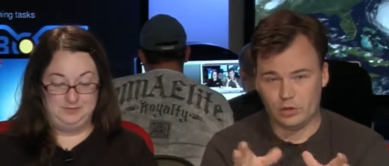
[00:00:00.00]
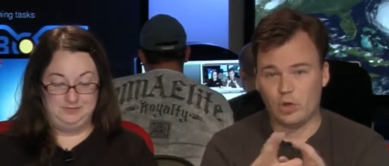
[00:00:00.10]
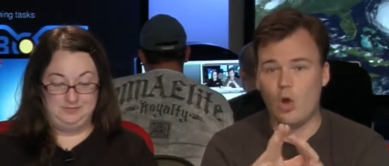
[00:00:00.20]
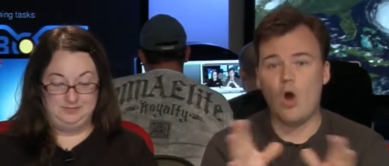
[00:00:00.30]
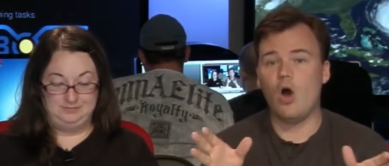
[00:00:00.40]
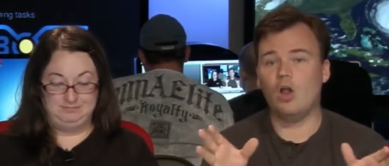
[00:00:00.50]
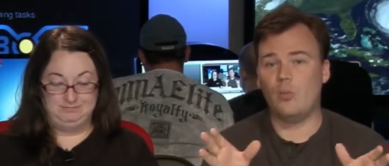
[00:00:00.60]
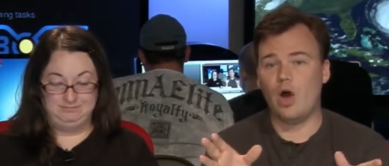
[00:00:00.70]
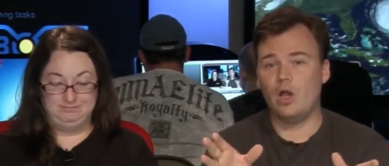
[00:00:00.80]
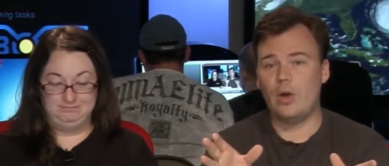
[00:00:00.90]
Speaker 1: So all
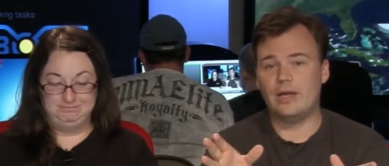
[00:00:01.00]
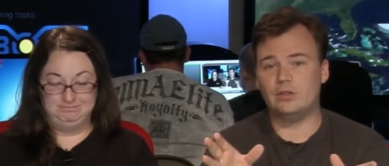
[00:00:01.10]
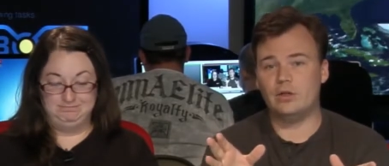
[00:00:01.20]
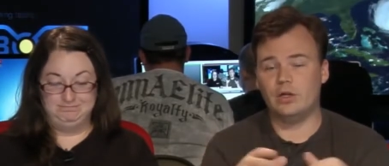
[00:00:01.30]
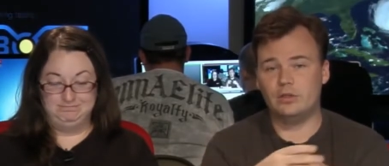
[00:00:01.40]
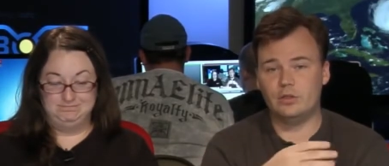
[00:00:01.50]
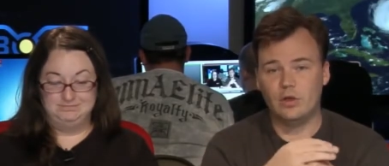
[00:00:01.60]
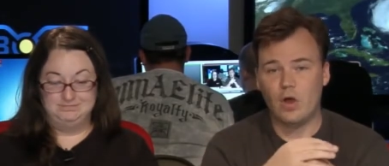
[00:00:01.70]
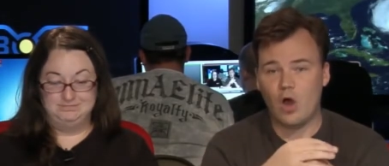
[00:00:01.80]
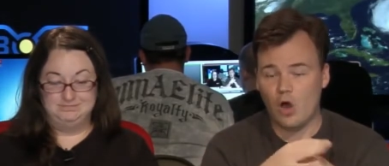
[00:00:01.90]
Apollo astronauts,
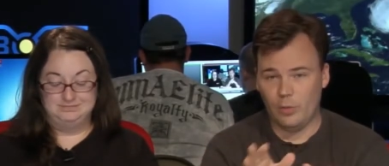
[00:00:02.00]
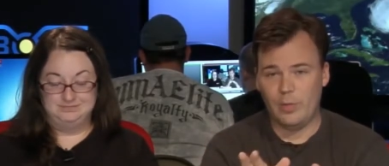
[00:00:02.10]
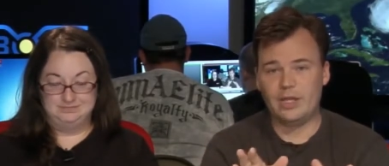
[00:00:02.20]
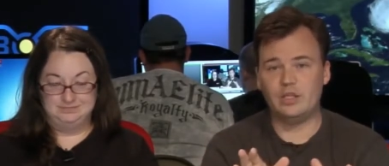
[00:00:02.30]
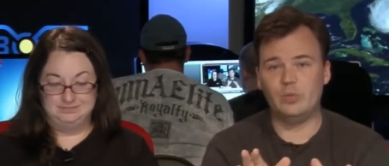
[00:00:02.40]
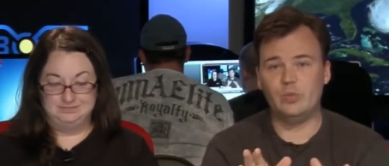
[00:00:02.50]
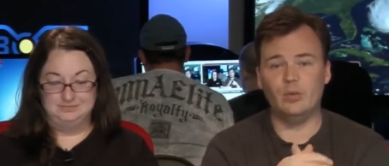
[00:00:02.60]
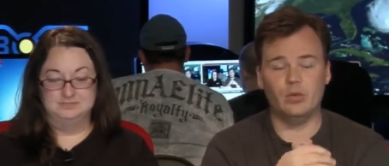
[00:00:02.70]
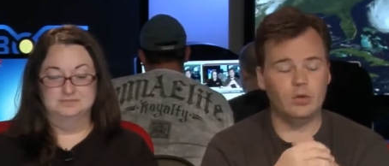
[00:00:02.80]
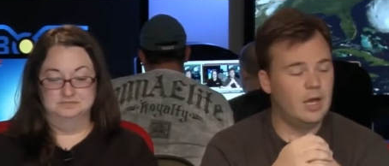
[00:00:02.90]
all amazing
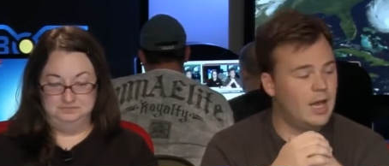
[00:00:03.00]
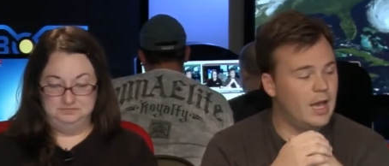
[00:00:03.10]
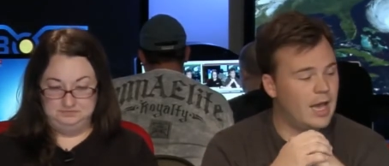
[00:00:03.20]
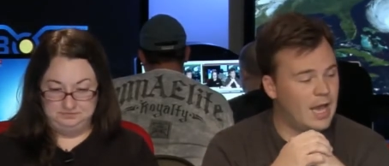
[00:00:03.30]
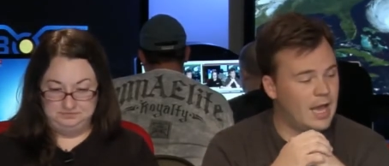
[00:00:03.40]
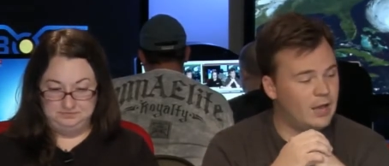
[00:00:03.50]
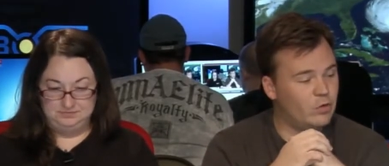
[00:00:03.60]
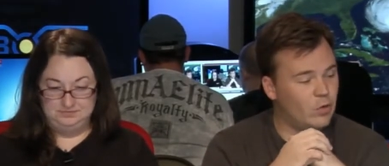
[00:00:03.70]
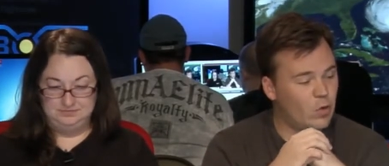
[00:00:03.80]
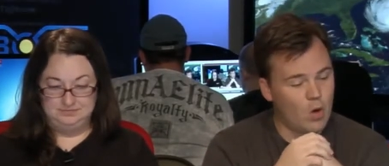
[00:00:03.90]
people, mm -hmm.
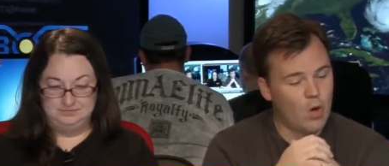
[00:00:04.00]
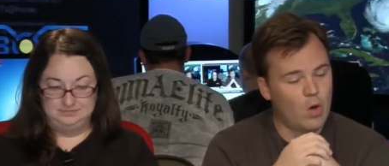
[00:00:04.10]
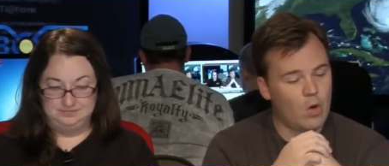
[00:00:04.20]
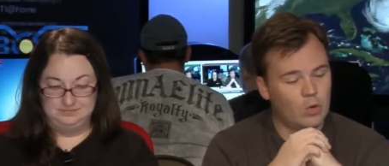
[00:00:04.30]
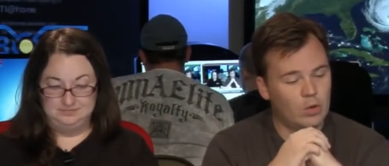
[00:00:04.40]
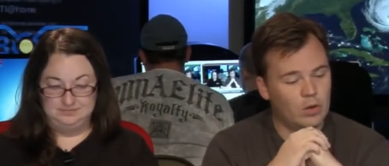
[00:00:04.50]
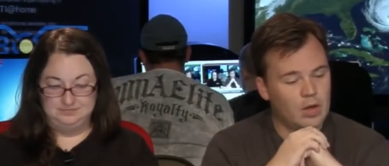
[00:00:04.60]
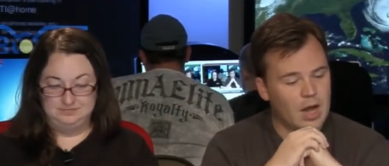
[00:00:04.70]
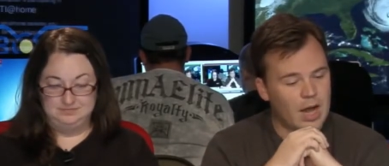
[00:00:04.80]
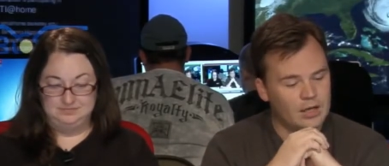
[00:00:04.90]
and all
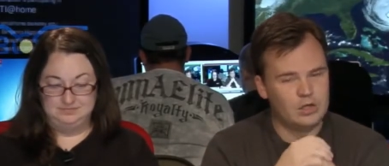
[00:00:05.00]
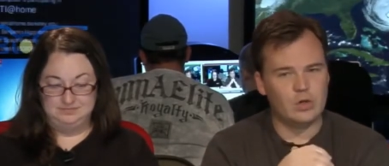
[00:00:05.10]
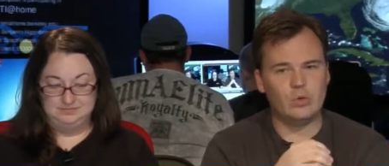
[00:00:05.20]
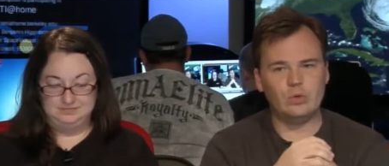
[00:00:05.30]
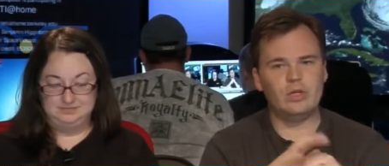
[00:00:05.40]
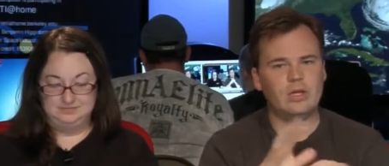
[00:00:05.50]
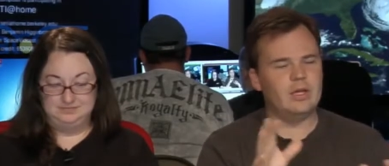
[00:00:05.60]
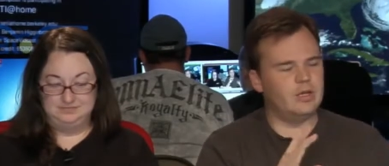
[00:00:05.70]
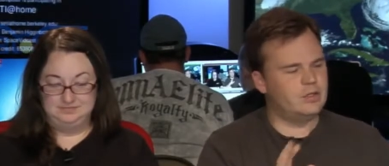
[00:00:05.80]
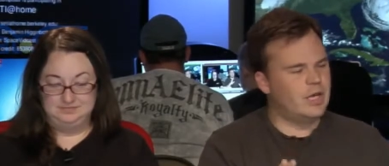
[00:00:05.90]
I don't.
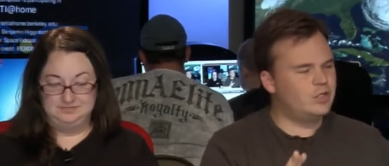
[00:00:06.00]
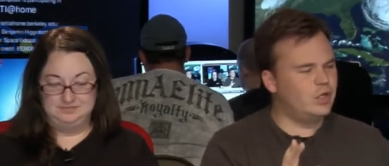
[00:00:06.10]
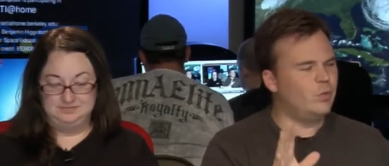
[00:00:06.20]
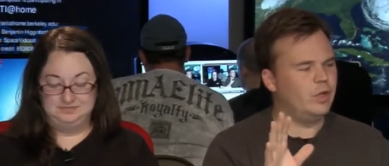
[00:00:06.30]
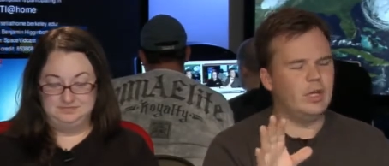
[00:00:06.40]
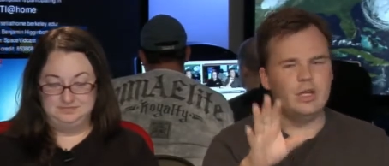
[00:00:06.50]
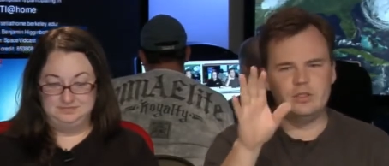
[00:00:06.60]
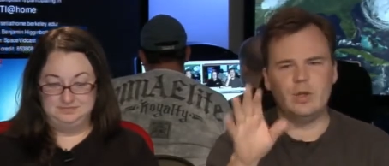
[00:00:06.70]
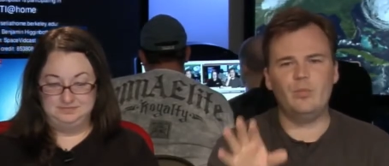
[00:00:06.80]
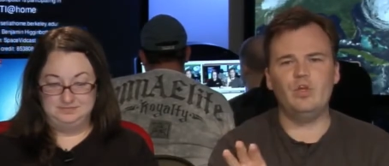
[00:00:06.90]
It's actually really
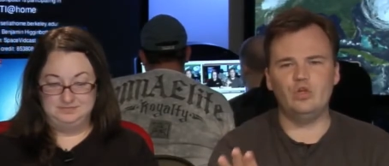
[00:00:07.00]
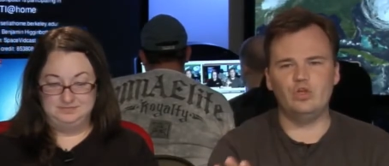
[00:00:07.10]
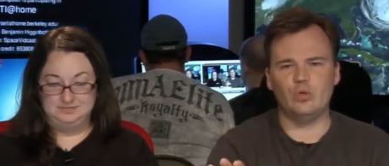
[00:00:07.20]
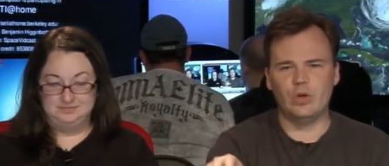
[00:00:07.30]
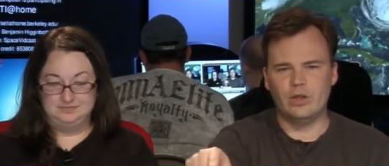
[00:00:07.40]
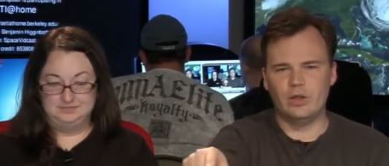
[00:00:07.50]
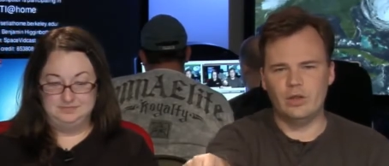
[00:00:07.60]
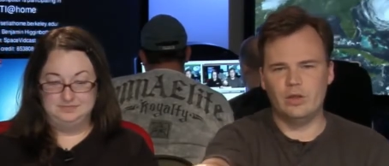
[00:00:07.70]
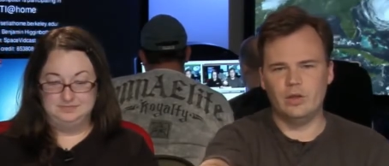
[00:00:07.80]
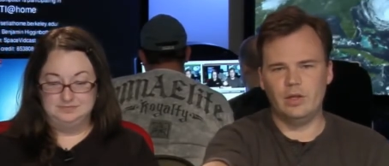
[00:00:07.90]
something you should read. the
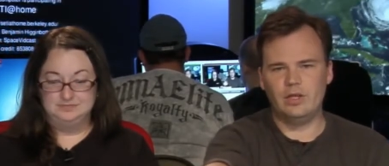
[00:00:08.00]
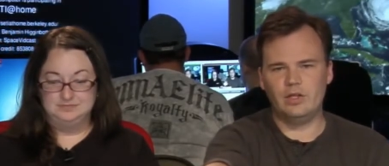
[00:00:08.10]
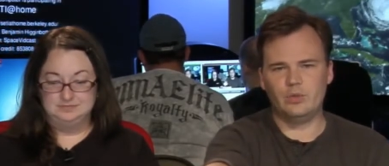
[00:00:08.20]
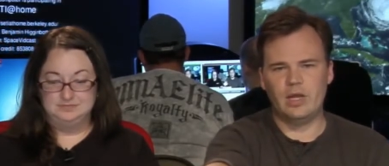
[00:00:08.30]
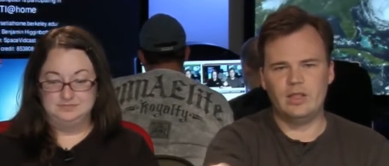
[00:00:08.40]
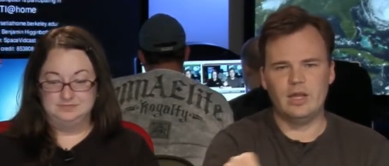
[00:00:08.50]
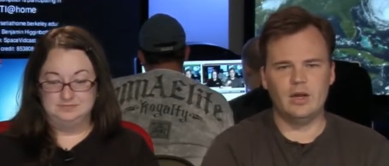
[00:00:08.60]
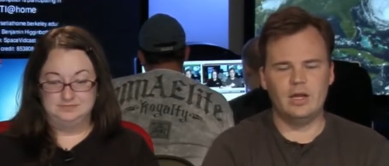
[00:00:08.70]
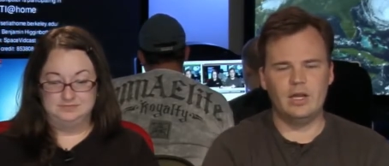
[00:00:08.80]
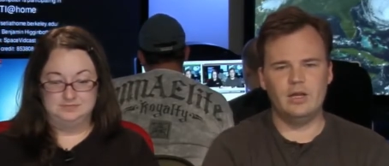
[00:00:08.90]
The link is right
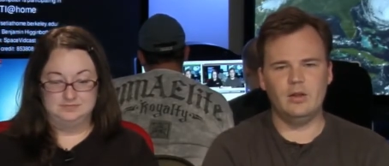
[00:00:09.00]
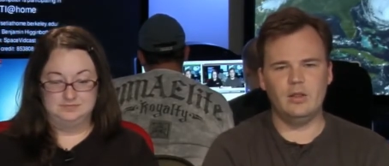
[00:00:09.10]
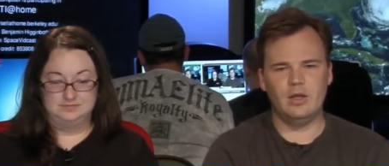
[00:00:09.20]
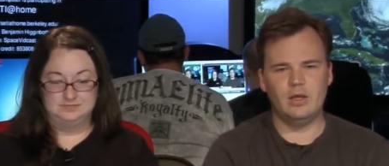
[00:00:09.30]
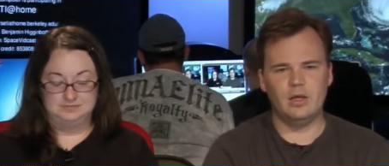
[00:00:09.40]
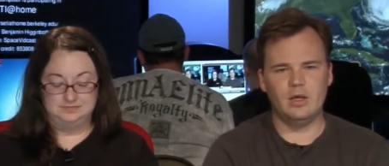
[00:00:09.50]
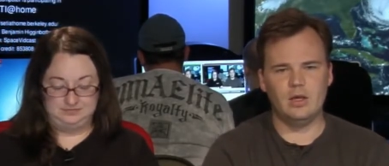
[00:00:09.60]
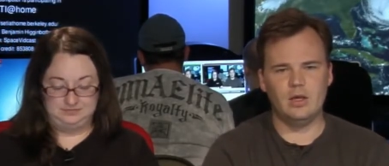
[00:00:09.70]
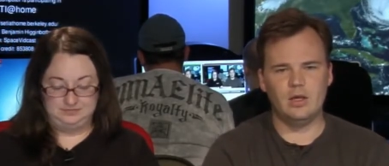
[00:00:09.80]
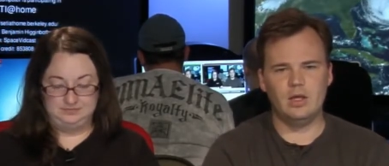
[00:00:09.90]
there in the
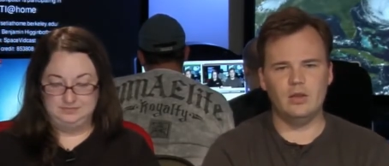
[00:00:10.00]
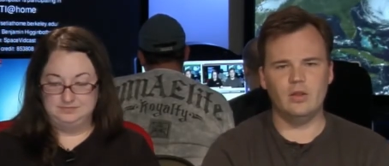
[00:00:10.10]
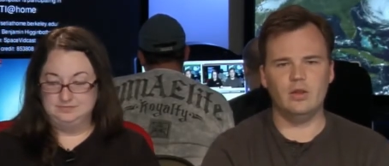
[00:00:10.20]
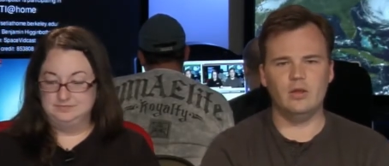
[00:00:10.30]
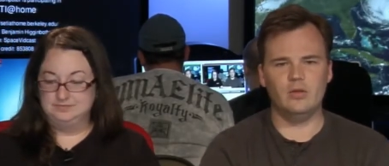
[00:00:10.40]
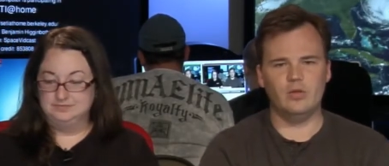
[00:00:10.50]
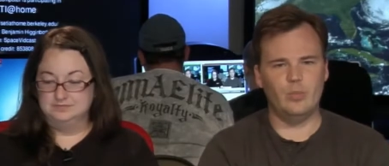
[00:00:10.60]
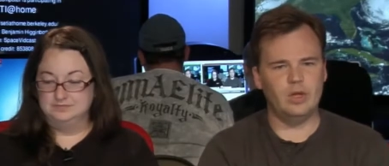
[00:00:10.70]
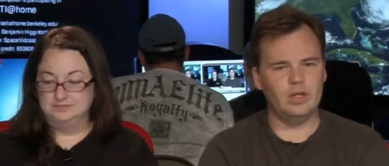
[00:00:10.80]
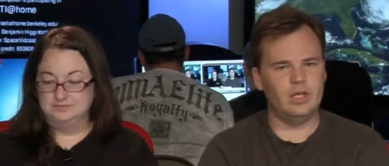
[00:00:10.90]
uh, in the the
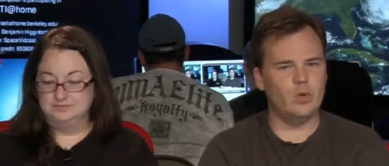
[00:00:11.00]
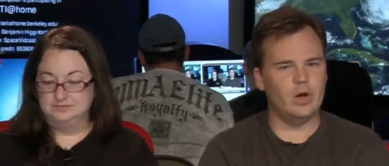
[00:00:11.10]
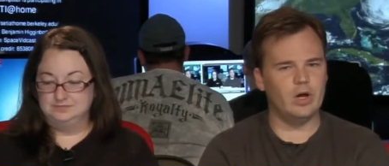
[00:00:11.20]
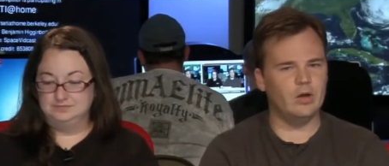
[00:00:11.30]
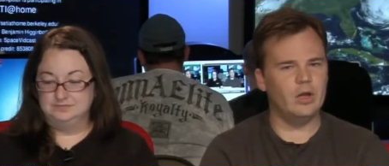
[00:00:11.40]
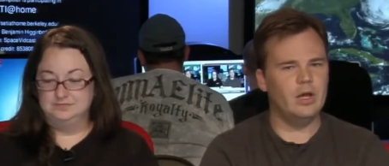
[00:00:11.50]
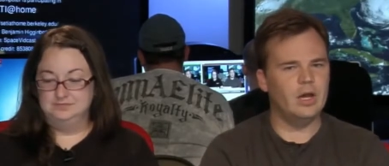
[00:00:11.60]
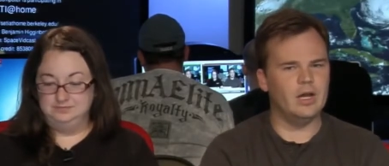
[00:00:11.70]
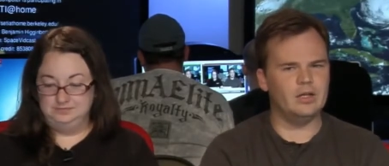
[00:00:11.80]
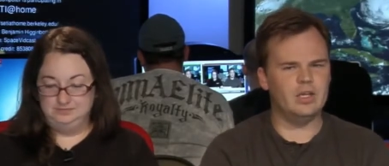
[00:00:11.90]
Bitly URL, mm -hmm.
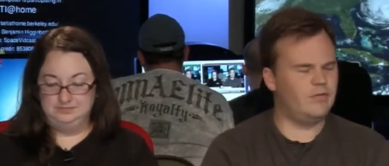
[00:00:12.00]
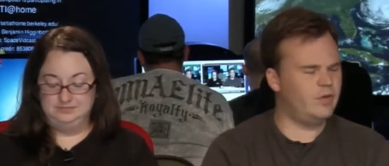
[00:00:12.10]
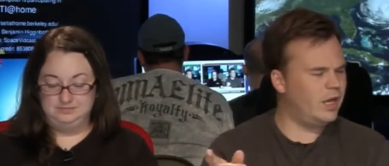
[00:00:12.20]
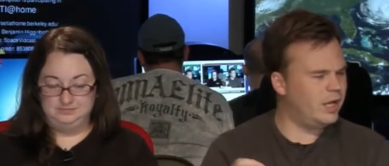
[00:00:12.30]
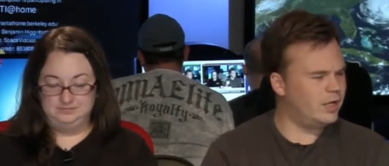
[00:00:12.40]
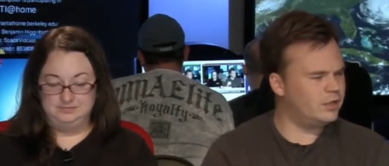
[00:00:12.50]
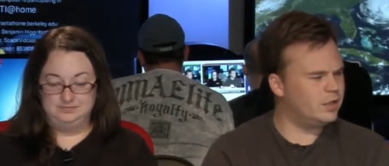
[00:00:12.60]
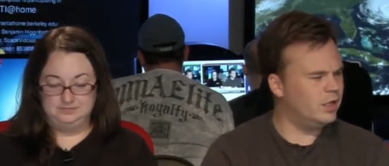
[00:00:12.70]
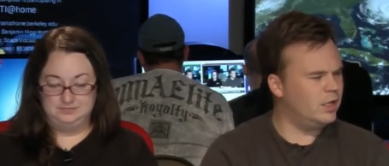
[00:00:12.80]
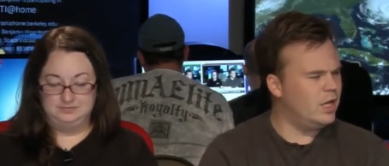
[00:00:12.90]
uh, JFK
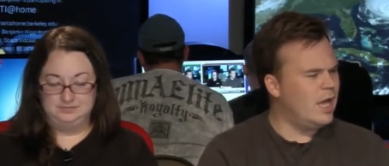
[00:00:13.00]
Legacy,